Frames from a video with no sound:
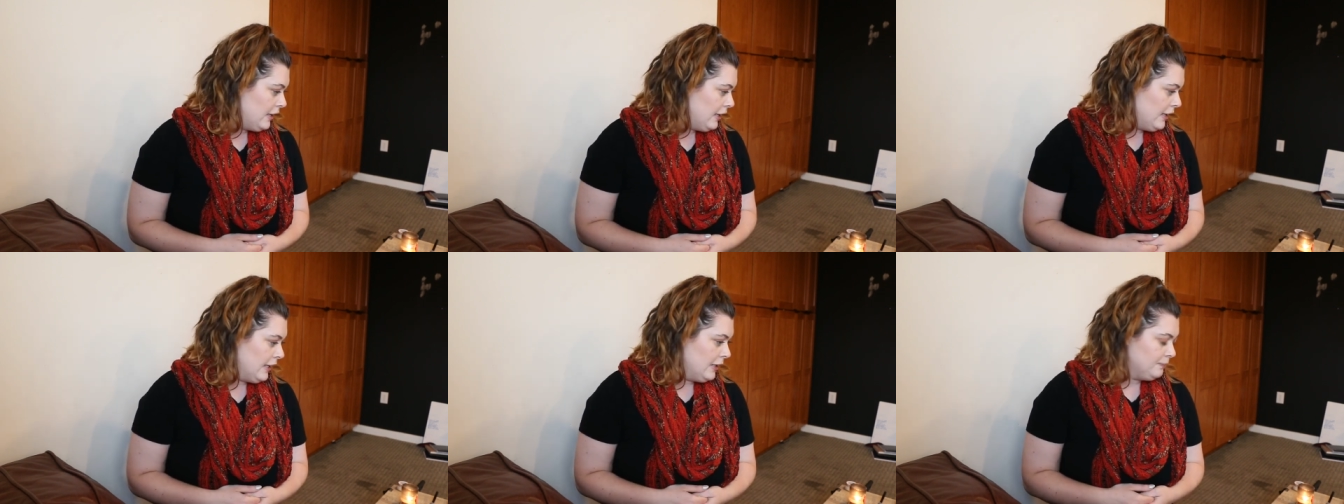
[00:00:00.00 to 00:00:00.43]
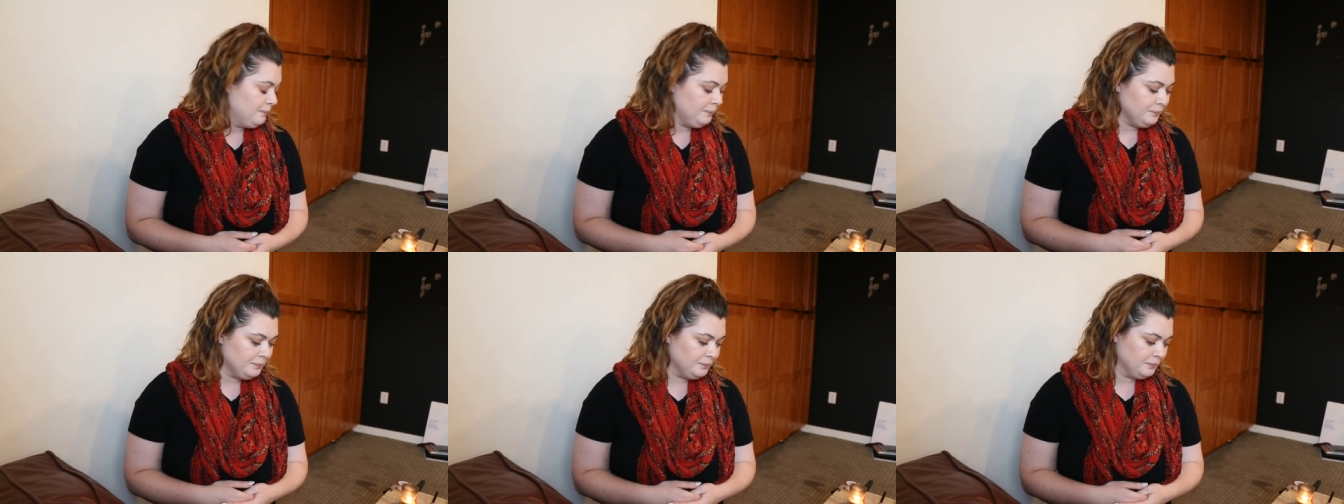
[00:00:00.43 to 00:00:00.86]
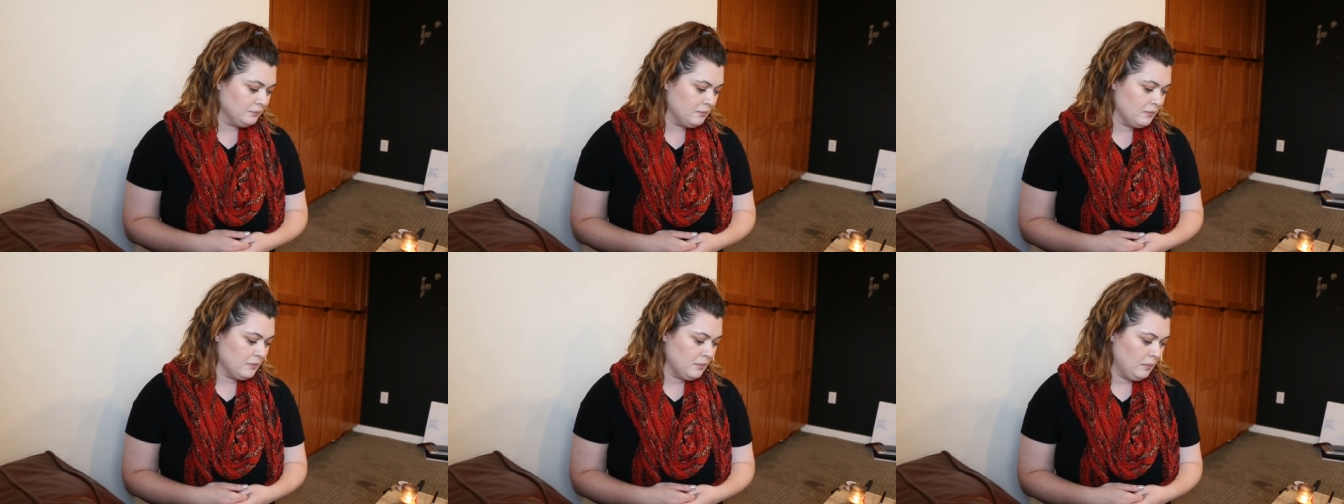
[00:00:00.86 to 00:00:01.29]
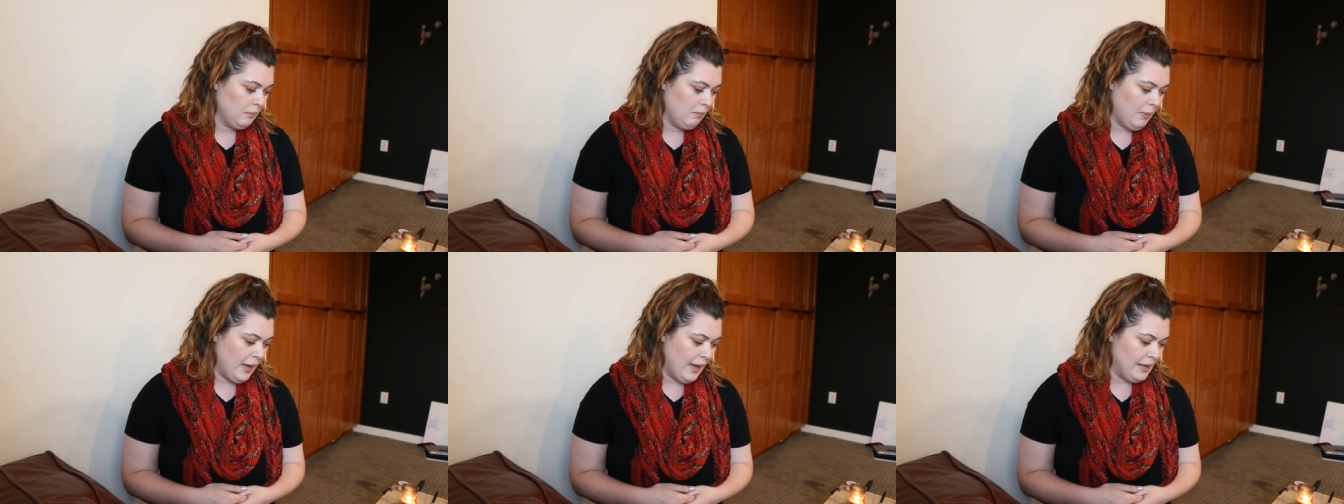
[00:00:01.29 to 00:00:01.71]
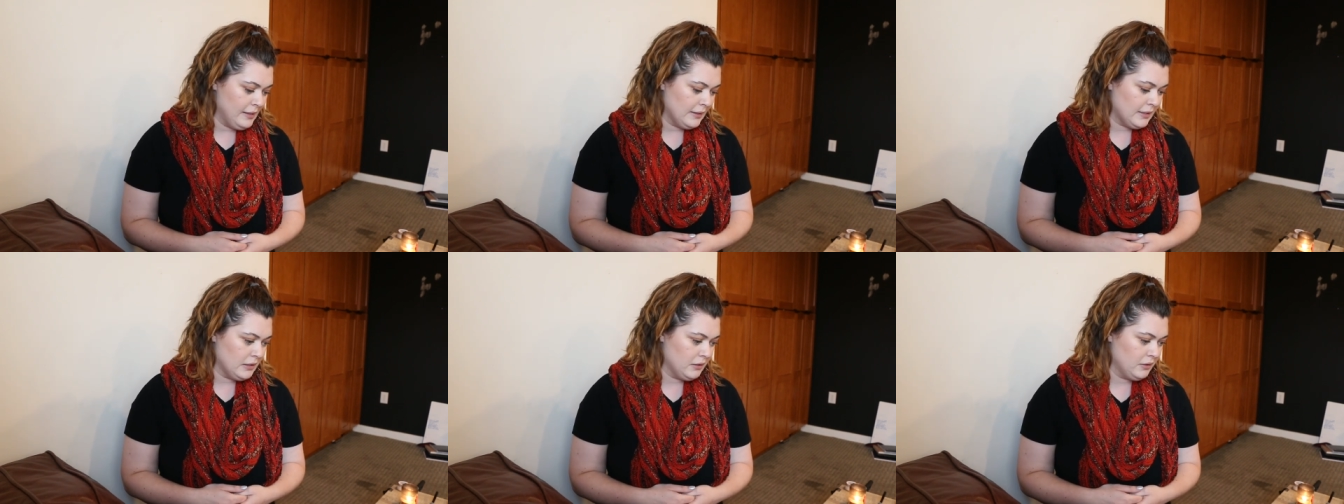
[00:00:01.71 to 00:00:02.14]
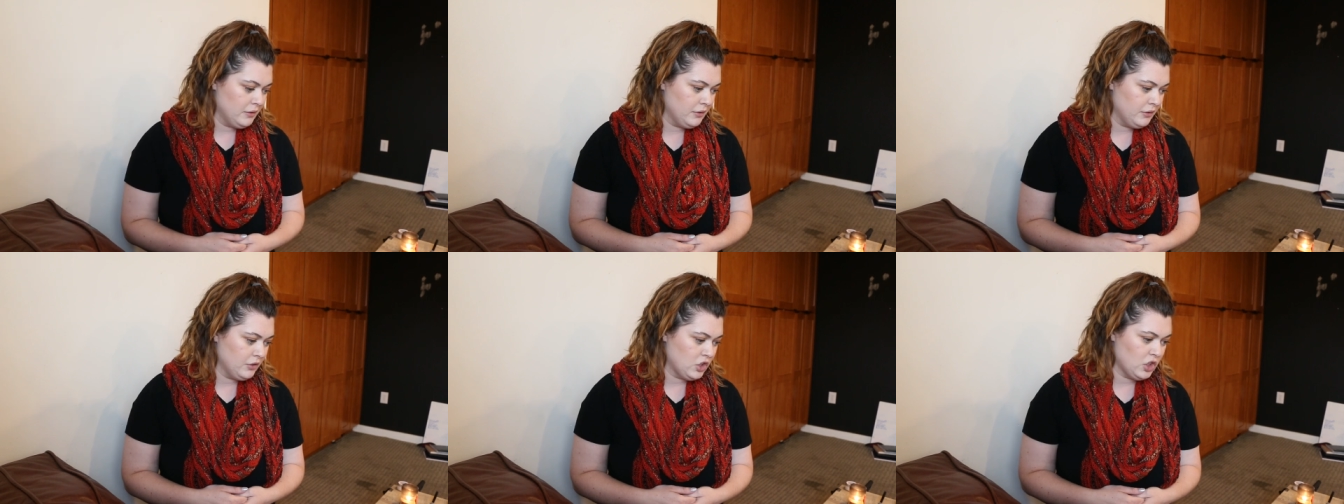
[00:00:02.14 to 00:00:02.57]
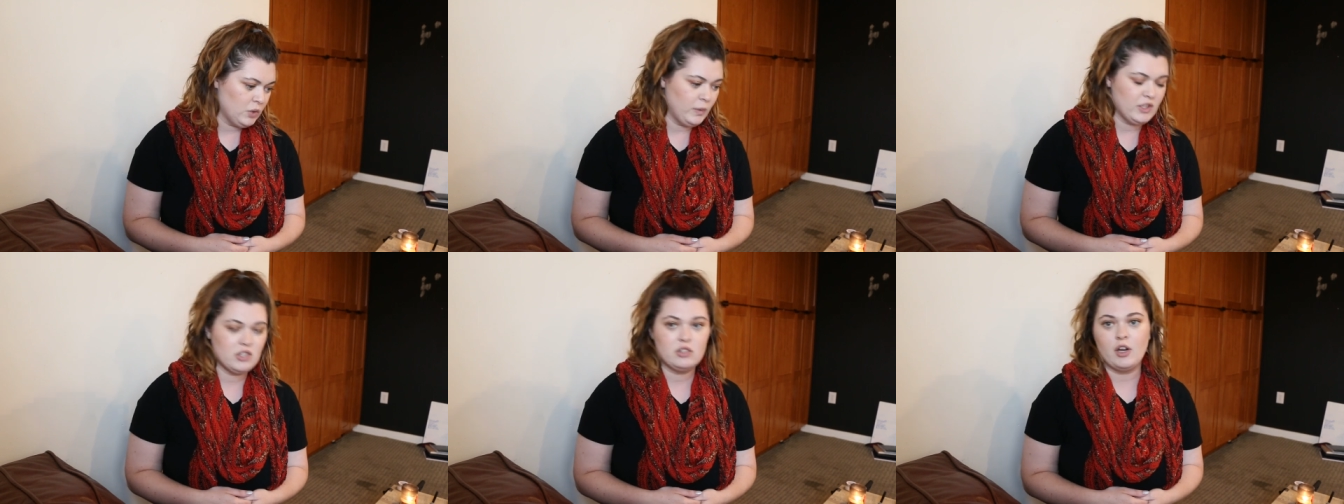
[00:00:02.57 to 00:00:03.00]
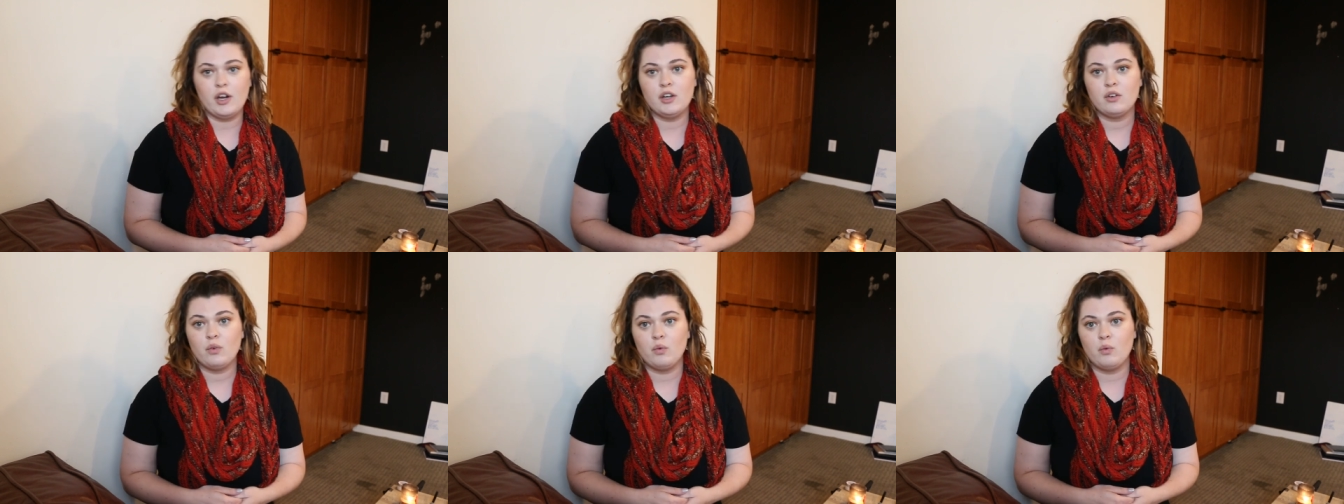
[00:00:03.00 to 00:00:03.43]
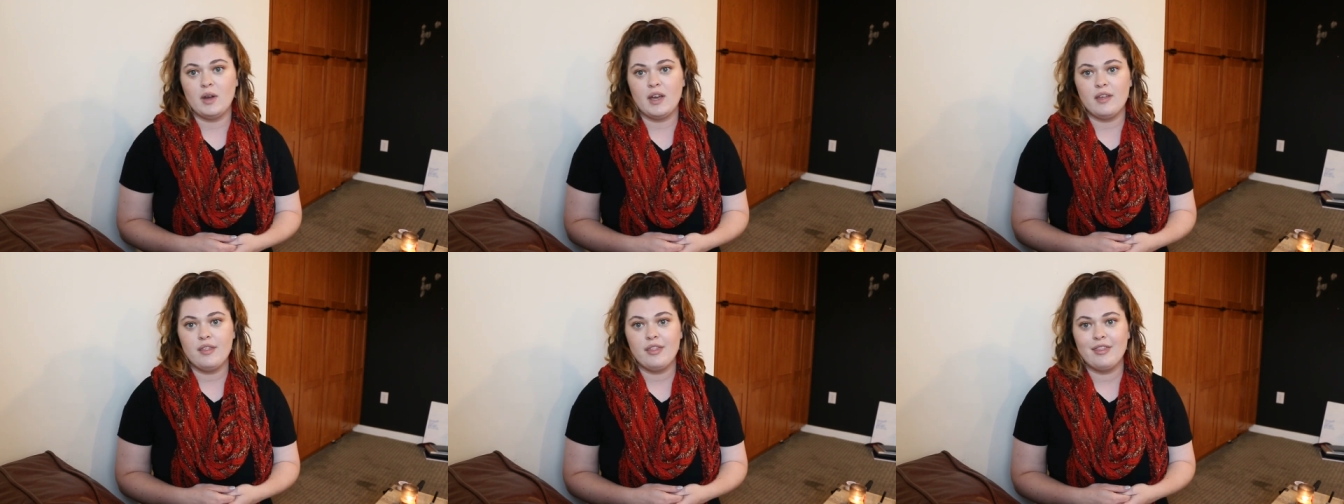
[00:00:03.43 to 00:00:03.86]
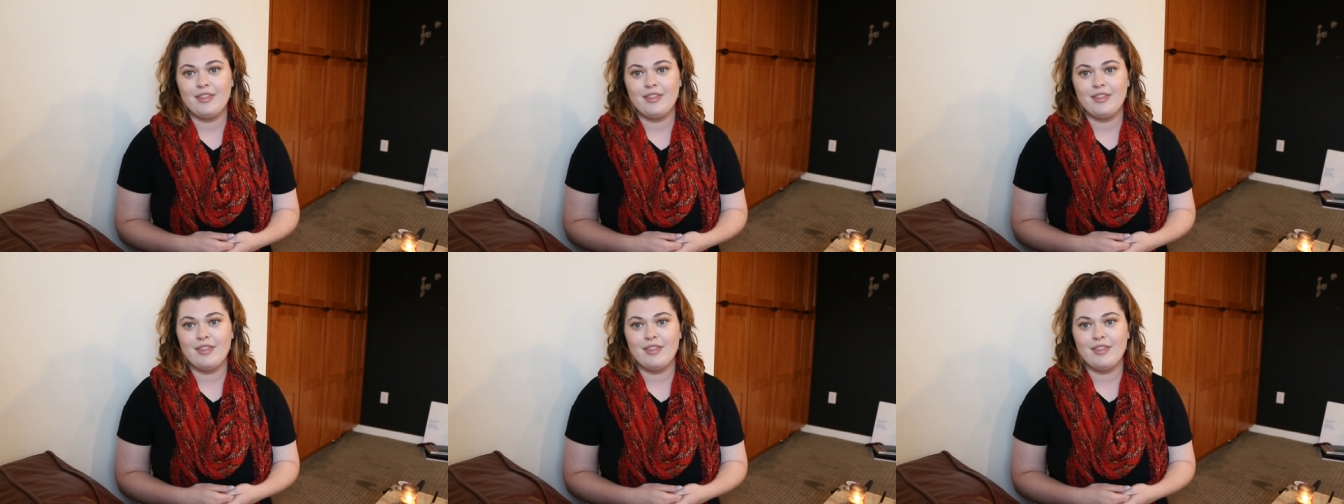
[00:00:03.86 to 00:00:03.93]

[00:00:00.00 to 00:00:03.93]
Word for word: But should we start with